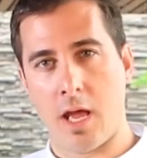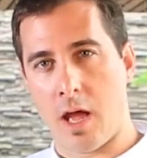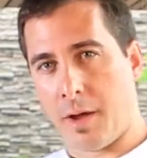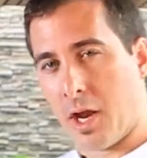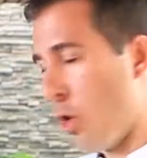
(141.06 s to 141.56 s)

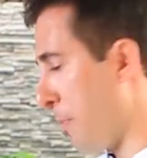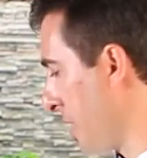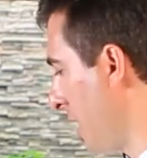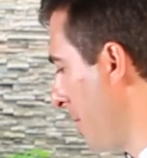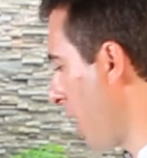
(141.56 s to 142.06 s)
I'm going to
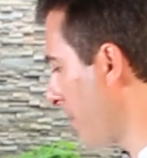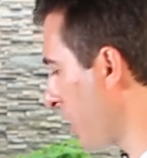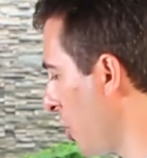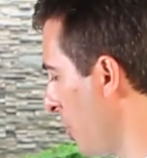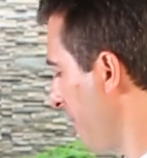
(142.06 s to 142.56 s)
open the
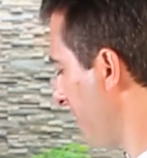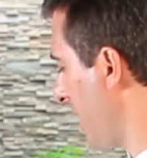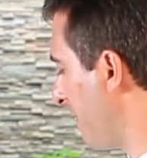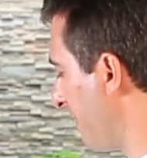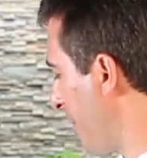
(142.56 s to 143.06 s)
barbecue,
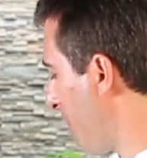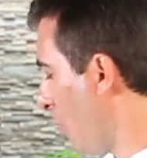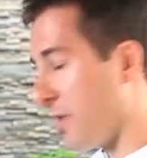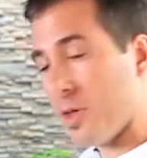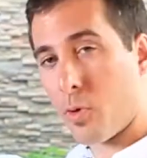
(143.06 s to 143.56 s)
flip
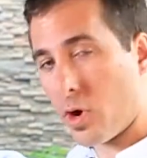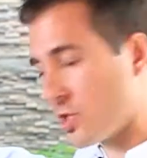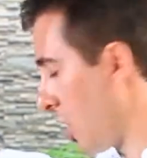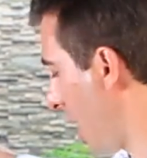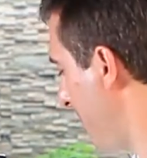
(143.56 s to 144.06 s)
over the pork
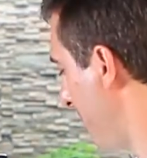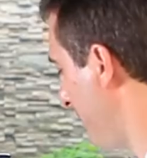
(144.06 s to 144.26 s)
chop,